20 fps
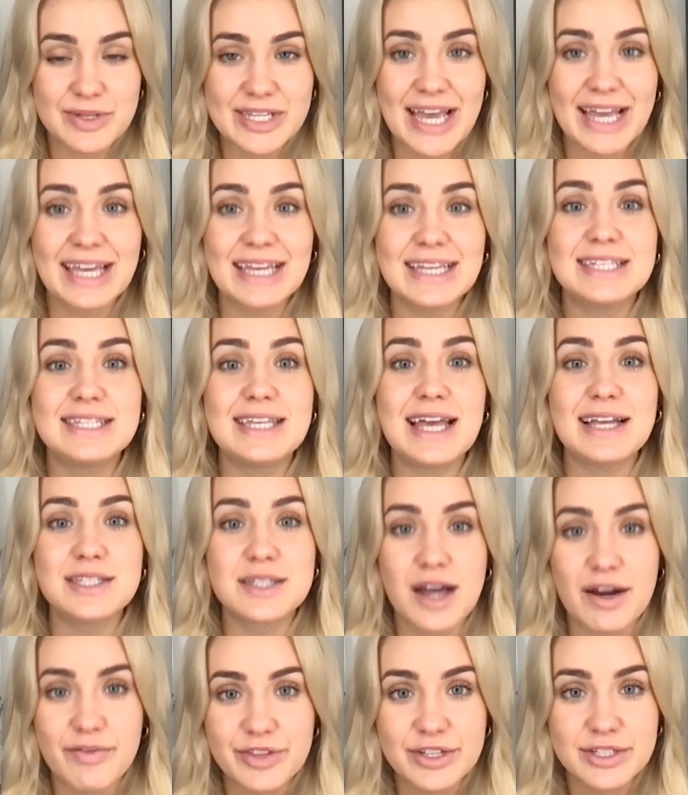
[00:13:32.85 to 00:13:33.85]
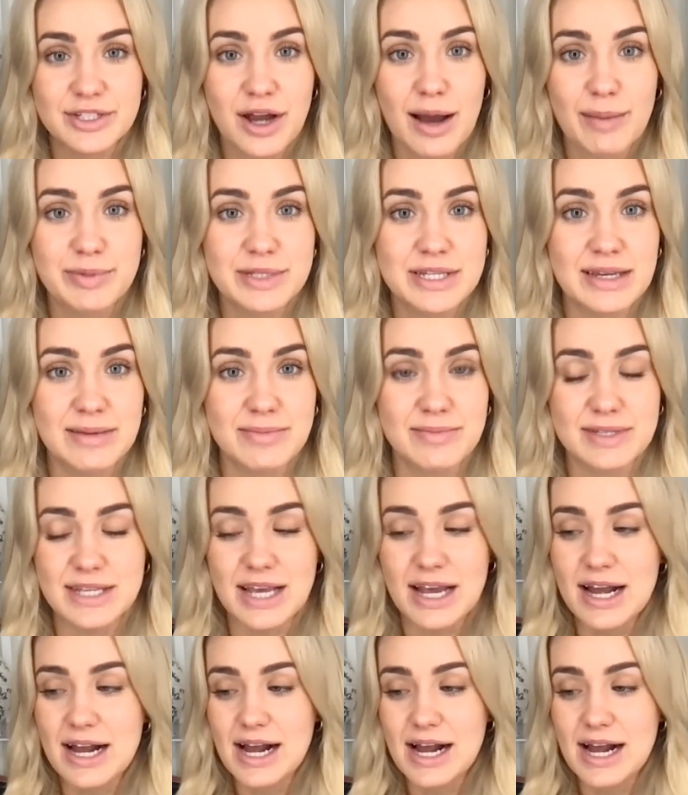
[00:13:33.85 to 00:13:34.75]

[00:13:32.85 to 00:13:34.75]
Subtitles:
taking sets off the top teams.